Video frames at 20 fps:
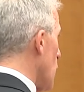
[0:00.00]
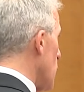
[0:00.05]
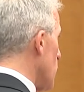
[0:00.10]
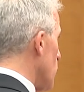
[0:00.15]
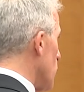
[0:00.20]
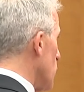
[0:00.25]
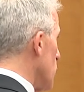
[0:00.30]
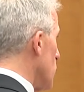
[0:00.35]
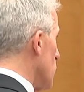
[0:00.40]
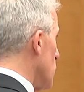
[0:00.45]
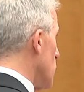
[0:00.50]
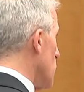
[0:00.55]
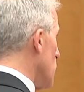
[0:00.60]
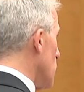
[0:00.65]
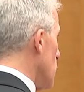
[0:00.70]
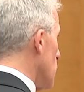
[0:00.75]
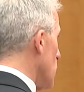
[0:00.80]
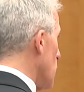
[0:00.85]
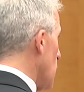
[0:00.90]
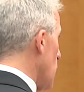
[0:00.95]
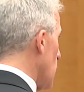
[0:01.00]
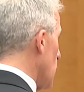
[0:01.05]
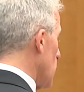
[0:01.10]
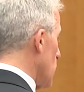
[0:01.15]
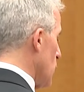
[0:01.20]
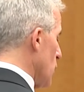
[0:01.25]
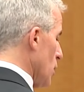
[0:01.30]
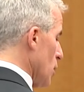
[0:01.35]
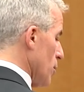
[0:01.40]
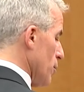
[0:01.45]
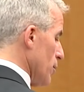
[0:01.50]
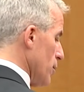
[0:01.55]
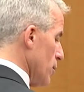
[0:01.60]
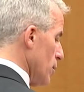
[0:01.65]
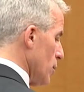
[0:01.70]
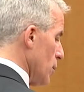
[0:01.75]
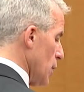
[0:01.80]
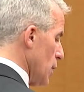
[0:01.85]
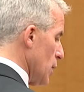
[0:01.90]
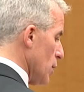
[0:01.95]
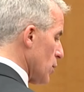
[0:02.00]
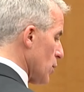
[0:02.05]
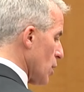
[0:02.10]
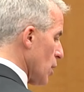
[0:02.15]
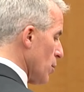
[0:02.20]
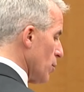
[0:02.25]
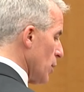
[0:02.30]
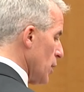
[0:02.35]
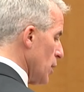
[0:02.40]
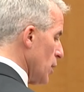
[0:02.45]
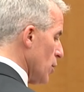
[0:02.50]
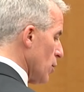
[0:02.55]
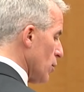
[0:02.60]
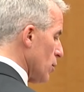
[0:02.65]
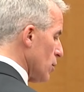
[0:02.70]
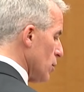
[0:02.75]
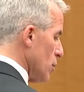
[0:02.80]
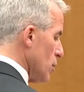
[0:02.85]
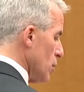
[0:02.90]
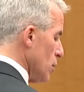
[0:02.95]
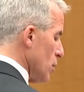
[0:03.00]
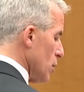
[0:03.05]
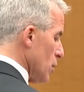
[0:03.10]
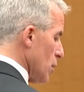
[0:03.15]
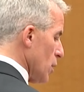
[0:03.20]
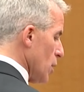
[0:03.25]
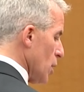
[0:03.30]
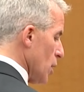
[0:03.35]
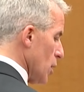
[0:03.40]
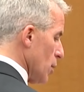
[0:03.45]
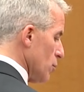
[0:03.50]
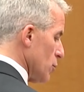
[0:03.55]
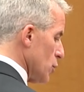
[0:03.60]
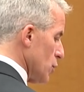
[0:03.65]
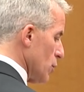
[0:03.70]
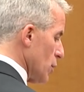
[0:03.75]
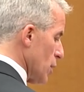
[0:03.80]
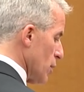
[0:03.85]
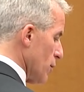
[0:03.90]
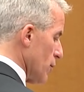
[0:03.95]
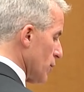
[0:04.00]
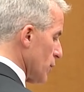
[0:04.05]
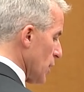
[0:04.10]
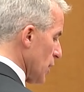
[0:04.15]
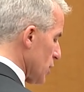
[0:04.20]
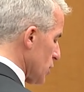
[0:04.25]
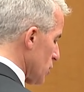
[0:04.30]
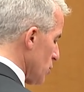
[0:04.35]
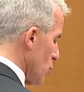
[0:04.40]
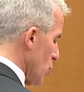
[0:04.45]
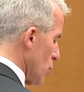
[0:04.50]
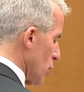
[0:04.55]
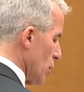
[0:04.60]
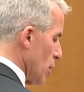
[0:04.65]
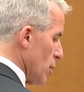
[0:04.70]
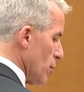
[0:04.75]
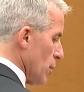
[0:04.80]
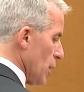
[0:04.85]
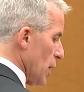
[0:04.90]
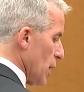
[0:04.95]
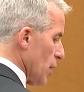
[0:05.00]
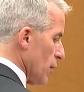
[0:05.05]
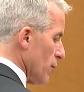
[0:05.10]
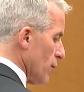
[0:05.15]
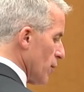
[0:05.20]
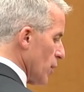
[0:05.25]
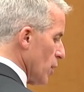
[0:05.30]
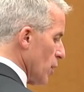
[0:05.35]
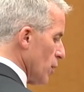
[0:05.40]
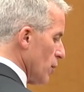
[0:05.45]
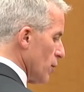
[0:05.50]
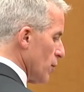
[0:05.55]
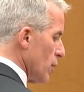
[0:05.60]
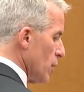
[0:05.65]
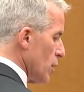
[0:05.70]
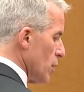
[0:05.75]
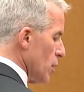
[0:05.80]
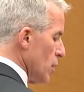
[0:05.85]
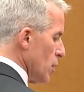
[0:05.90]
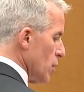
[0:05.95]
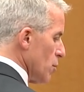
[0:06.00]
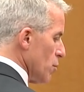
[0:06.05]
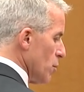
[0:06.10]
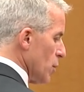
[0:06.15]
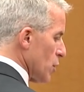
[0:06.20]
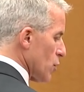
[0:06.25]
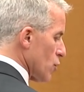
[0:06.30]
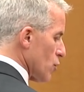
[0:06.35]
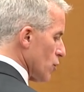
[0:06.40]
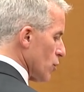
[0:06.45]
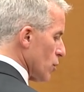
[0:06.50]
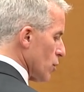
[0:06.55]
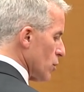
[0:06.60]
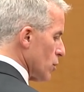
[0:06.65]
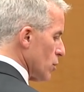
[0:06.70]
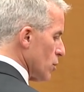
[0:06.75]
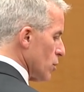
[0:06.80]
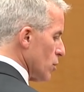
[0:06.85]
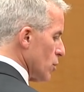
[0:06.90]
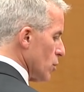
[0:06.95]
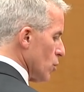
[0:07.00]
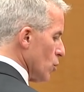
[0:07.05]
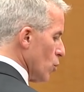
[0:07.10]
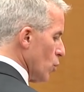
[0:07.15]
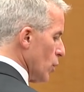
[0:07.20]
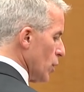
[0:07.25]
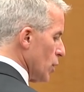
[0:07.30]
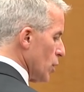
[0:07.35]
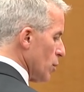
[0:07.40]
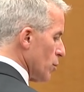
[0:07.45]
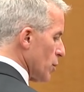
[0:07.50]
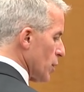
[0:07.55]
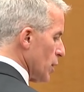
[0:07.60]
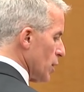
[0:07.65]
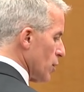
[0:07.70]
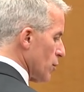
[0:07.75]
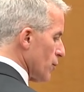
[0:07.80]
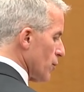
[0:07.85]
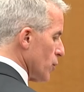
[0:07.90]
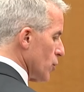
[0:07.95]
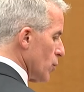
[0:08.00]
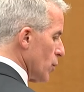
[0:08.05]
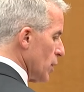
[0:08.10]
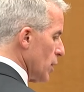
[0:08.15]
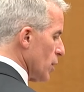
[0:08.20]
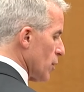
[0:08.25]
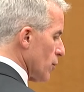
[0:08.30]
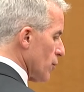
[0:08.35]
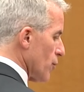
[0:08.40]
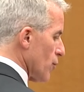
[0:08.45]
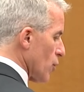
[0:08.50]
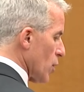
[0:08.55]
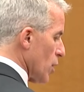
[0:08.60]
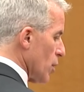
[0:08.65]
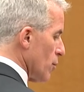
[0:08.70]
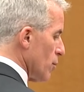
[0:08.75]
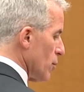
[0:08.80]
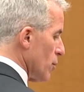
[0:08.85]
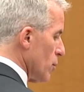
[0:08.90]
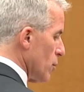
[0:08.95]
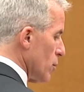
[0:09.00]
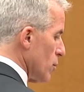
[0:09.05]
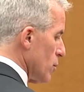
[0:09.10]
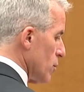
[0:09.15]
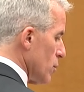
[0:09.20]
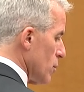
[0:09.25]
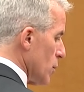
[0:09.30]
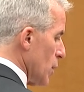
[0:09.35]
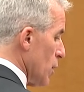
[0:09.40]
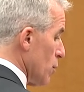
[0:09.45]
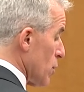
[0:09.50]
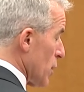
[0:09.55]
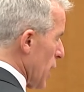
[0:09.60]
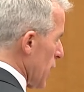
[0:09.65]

Honor, and um, he has come here um, to give testimony on behalf of Mister Williams, and he flew here from, he was